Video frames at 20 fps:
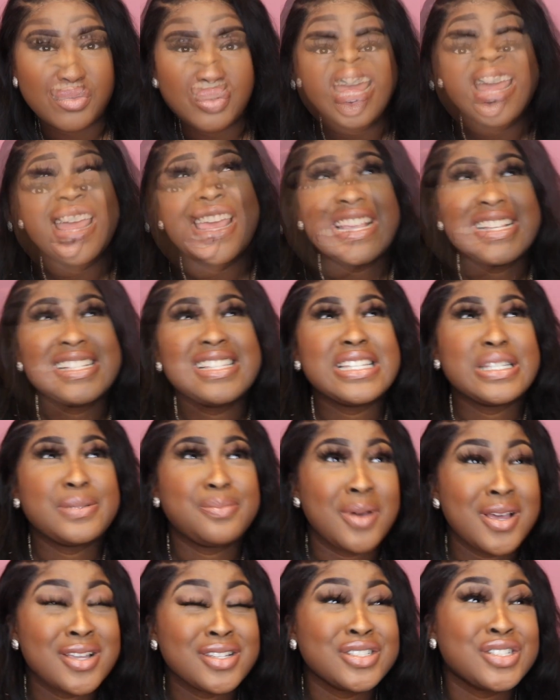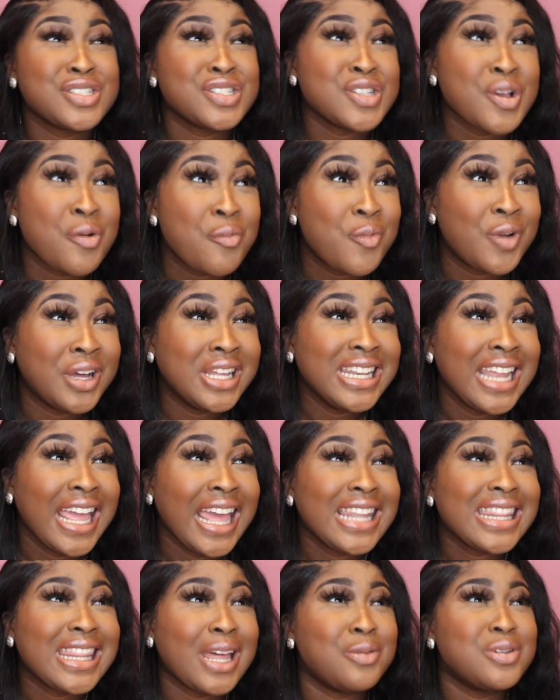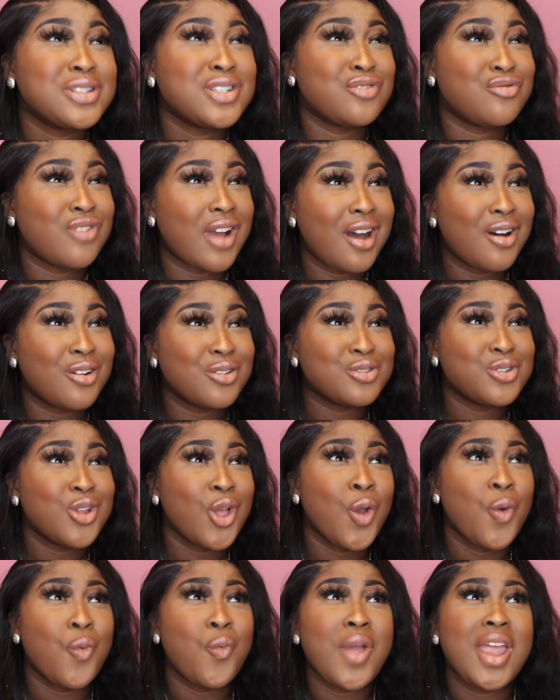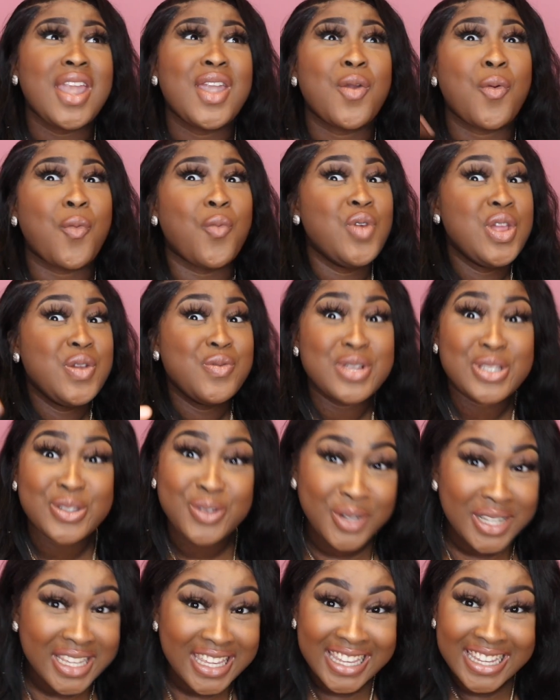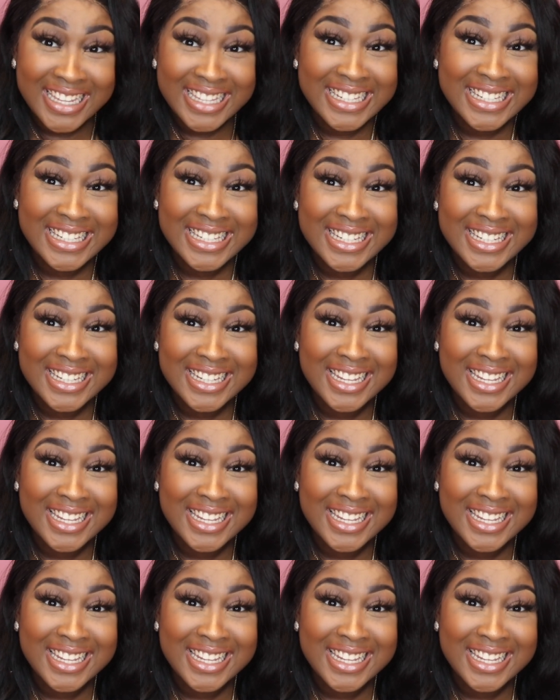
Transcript: for? Is this person someone that was around when we were talking?